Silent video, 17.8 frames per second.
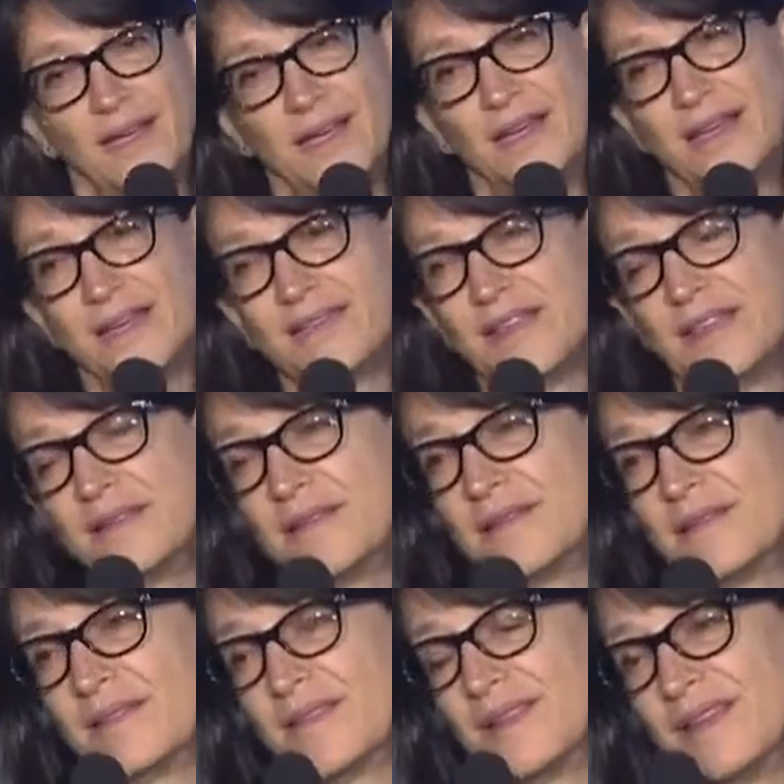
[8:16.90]
He said,
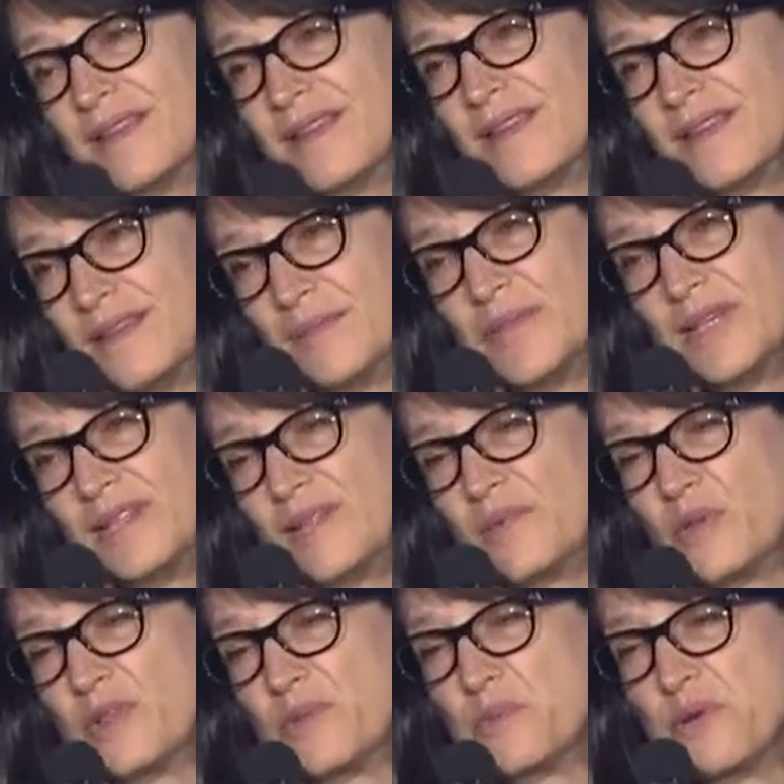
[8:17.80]
"But
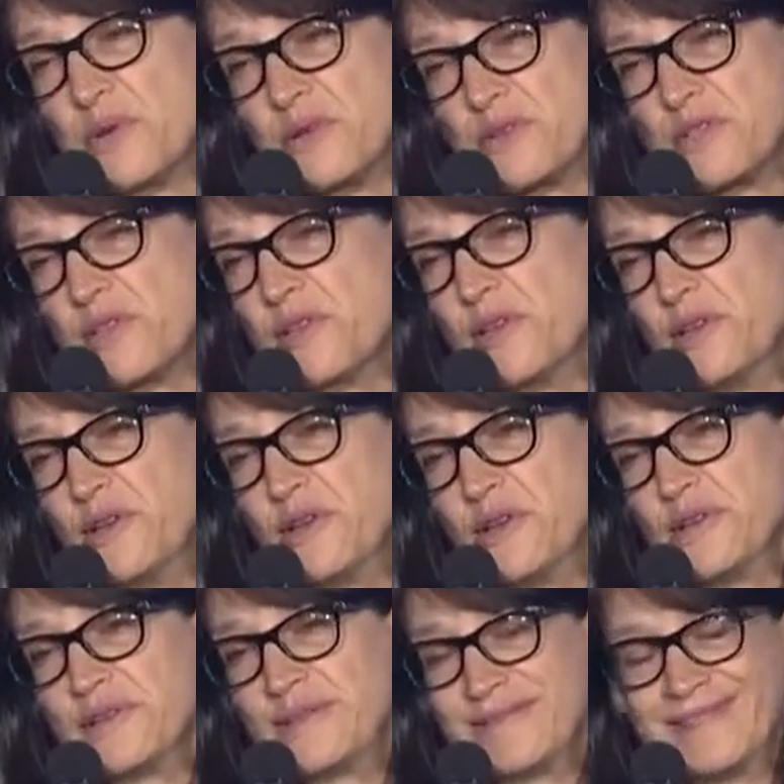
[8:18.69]
it was personal."
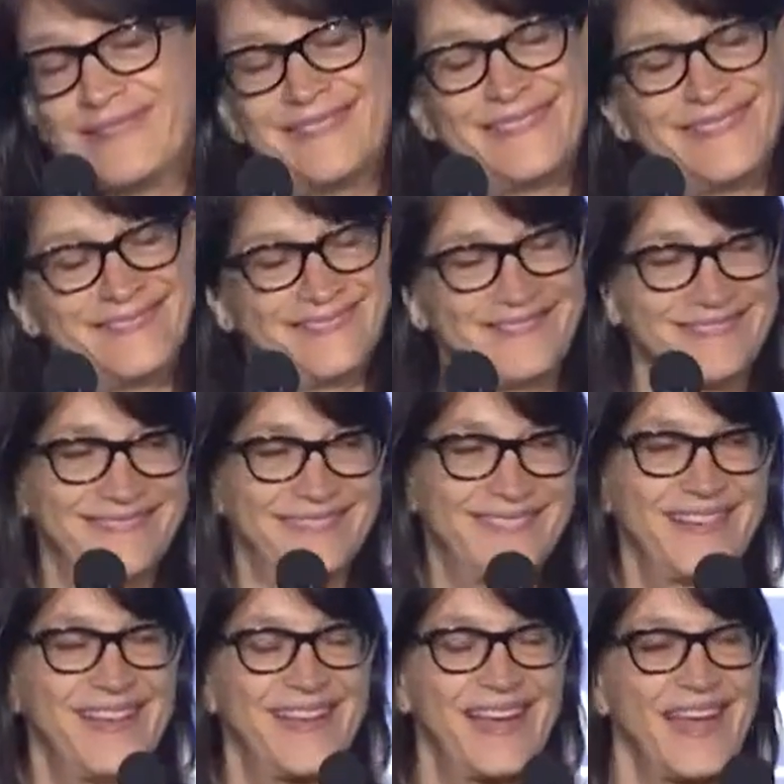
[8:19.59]

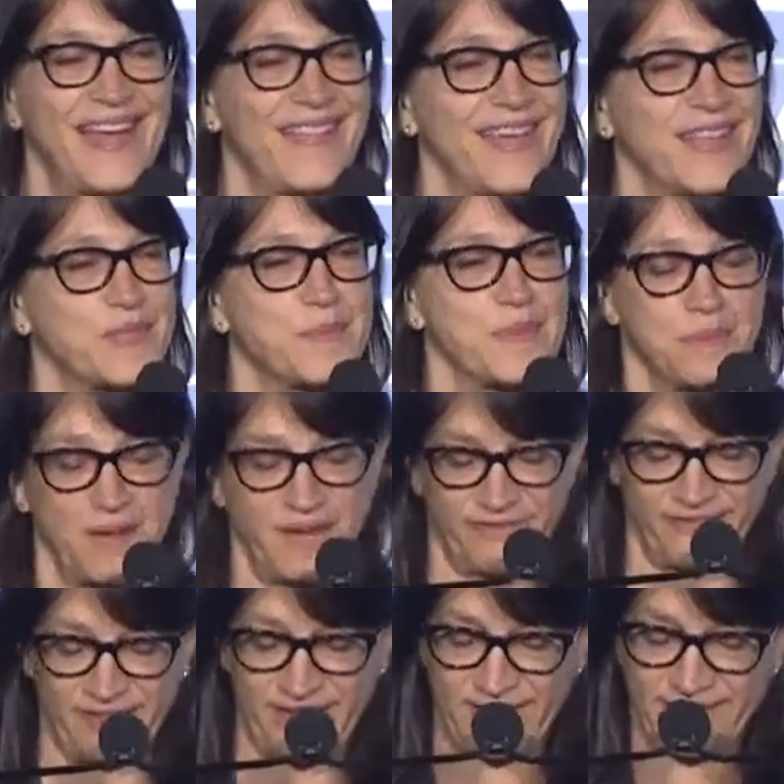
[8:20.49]
And that's been my
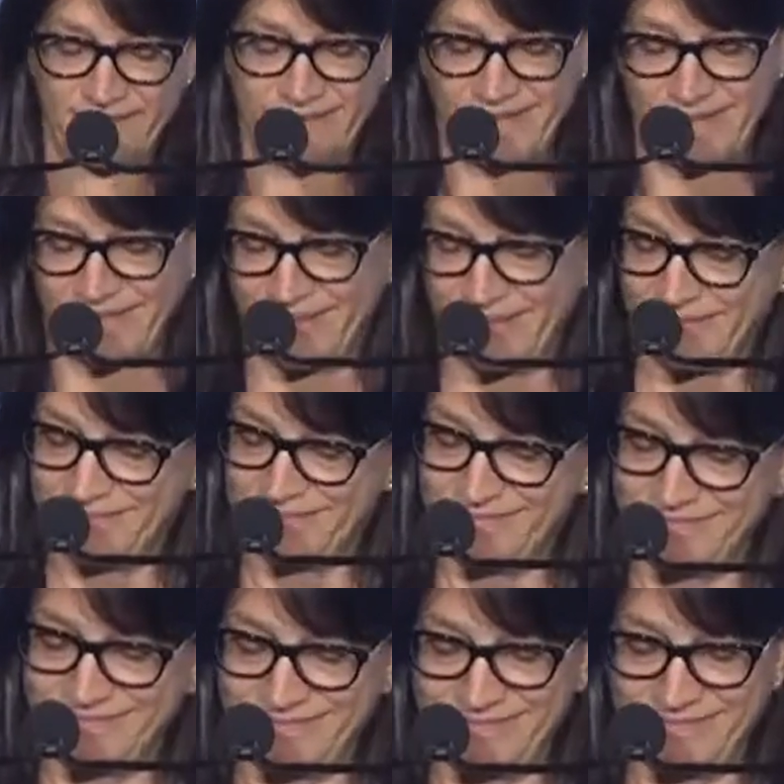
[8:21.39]
fate, you know.
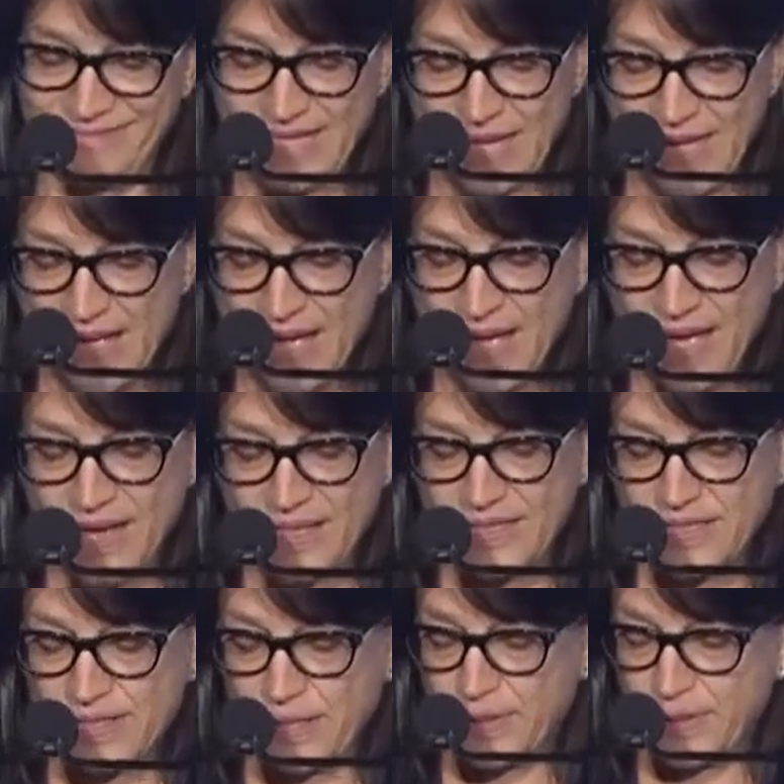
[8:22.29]

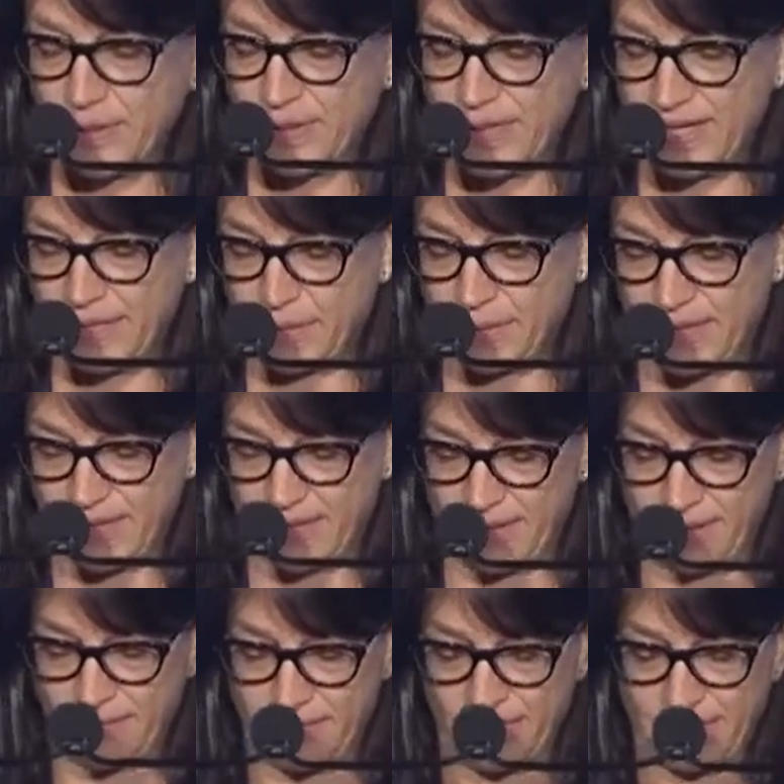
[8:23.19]
So here we
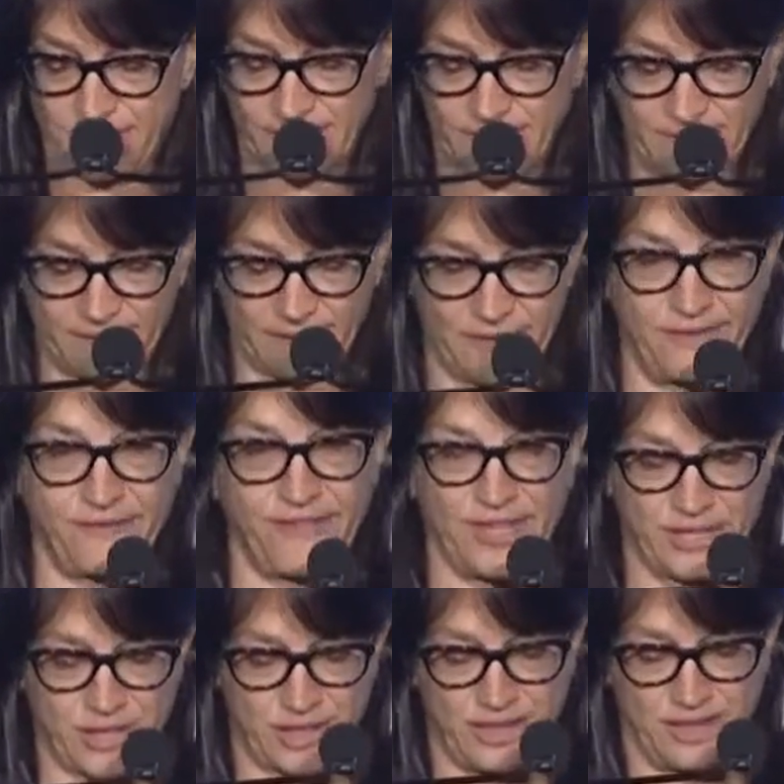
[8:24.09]
go,
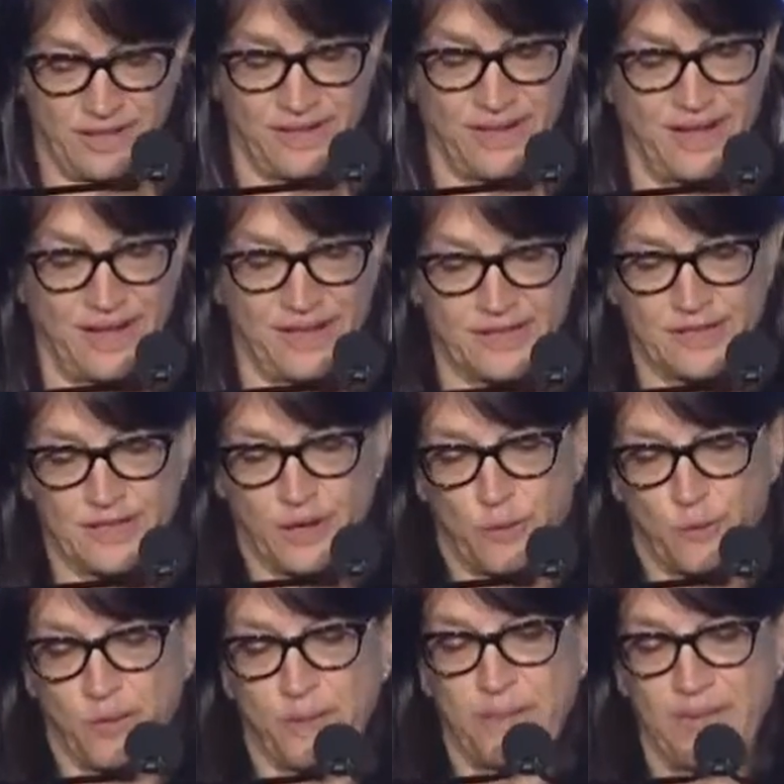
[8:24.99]
confessional. I'll
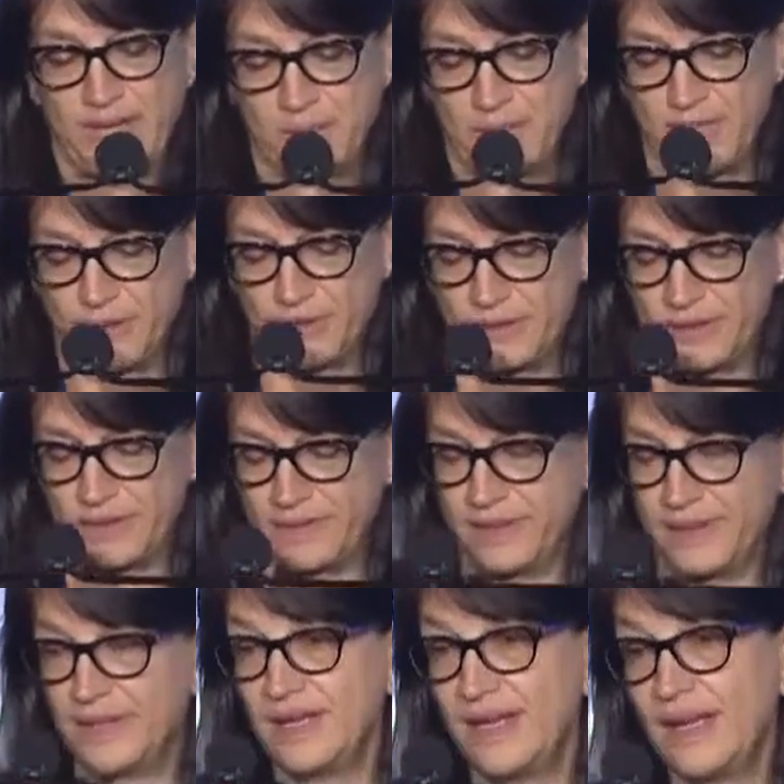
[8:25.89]
start with babyhood.
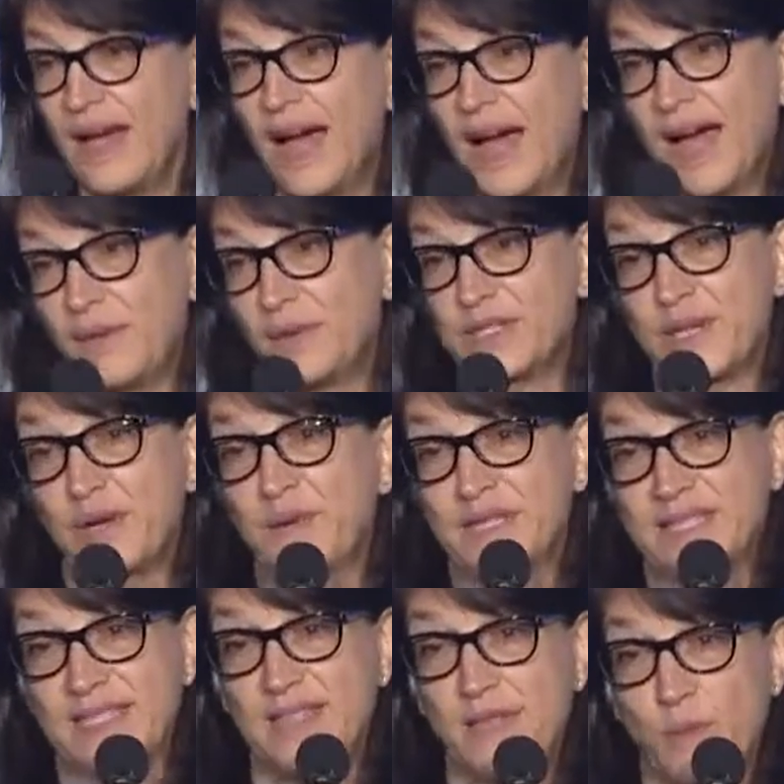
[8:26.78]
I was
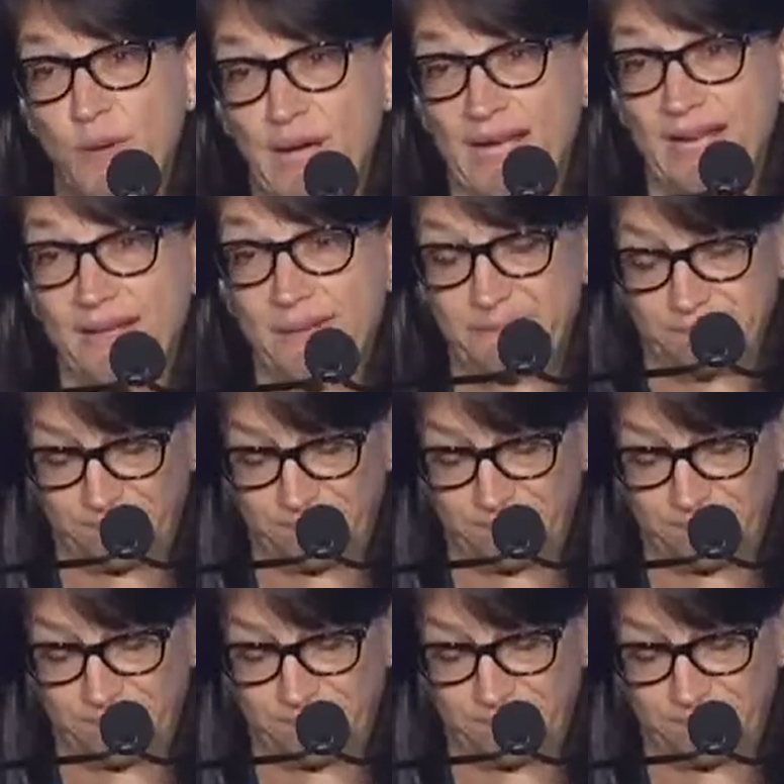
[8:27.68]
always in the way.